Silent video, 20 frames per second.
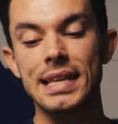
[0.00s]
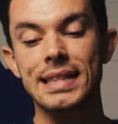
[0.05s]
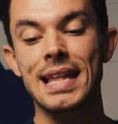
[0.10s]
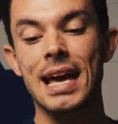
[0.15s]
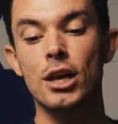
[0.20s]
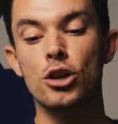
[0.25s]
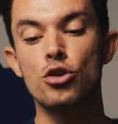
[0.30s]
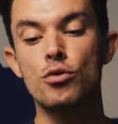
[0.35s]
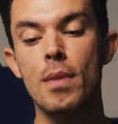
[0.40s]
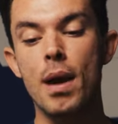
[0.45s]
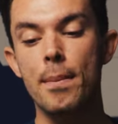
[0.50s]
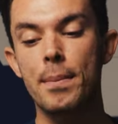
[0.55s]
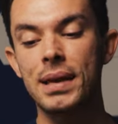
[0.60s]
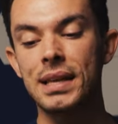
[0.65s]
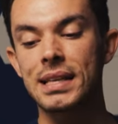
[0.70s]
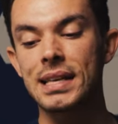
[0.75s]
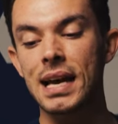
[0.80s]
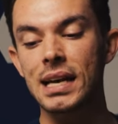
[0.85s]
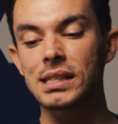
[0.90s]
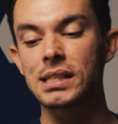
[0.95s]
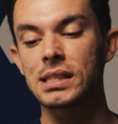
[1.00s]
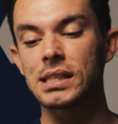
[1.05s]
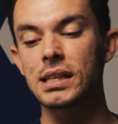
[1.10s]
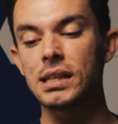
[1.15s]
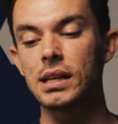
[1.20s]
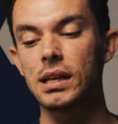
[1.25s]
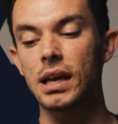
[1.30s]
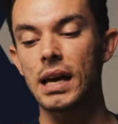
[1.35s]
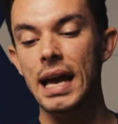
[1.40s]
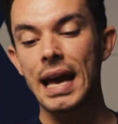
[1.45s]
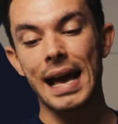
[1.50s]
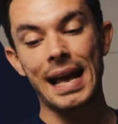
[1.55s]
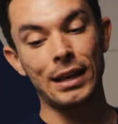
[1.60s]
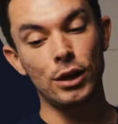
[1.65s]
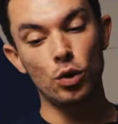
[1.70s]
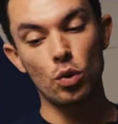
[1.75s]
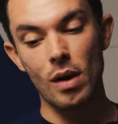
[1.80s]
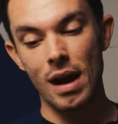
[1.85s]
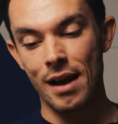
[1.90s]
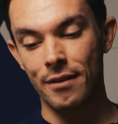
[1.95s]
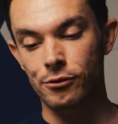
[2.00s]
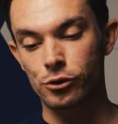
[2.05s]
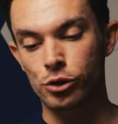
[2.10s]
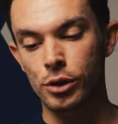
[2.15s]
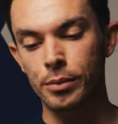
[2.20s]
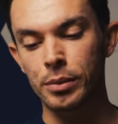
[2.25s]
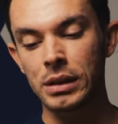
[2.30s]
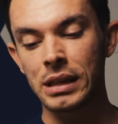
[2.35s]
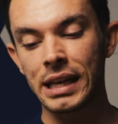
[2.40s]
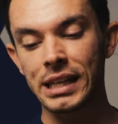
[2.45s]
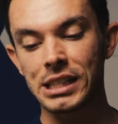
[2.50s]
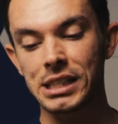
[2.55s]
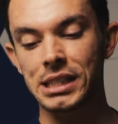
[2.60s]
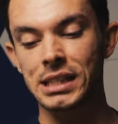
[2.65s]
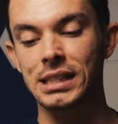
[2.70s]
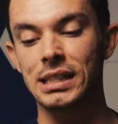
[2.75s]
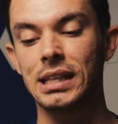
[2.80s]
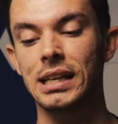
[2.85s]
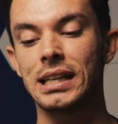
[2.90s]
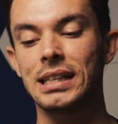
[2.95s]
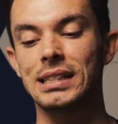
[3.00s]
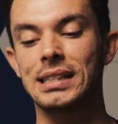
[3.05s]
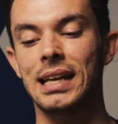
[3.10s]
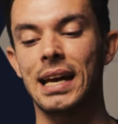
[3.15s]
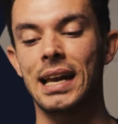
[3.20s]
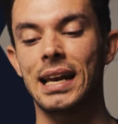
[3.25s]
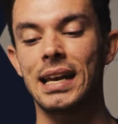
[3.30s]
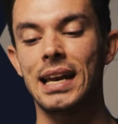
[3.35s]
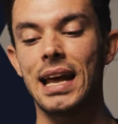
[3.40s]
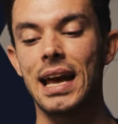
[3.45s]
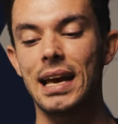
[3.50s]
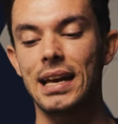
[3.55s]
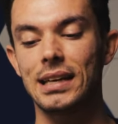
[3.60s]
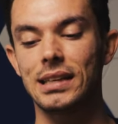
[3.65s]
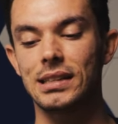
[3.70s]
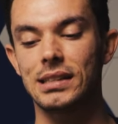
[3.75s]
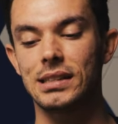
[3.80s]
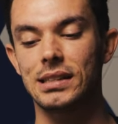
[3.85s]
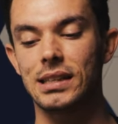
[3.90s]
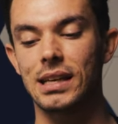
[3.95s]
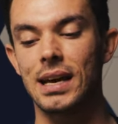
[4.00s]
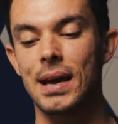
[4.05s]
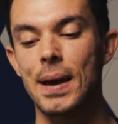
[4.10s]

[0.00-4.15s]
that you may be tested, and you will have tribulation ten days.